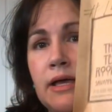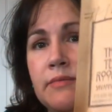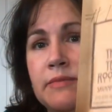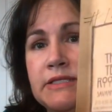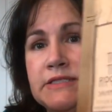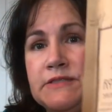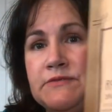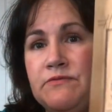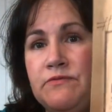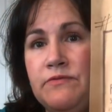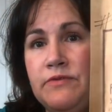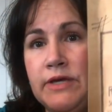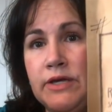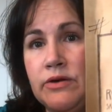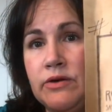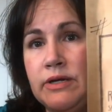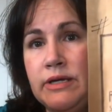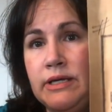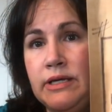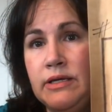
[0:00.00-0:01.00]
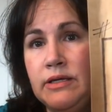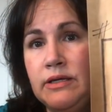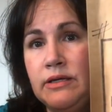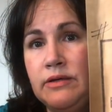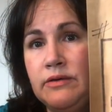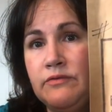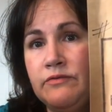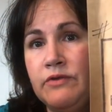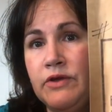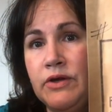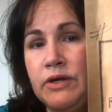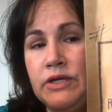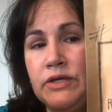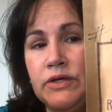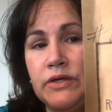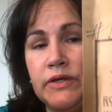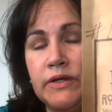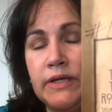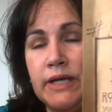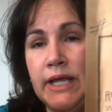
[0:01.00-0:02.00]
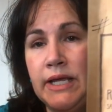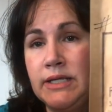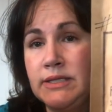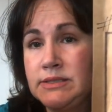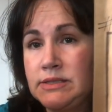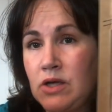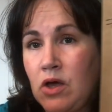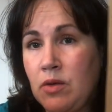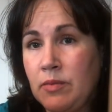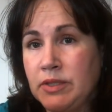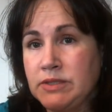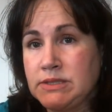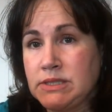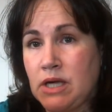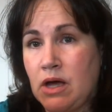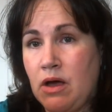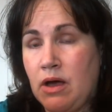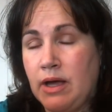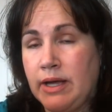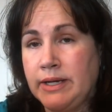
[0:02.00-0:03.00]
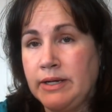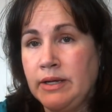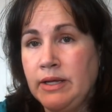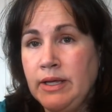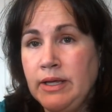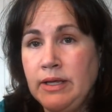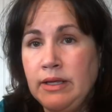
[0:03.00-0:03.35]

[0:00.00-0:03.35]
It's very, very good, and it's almost gone.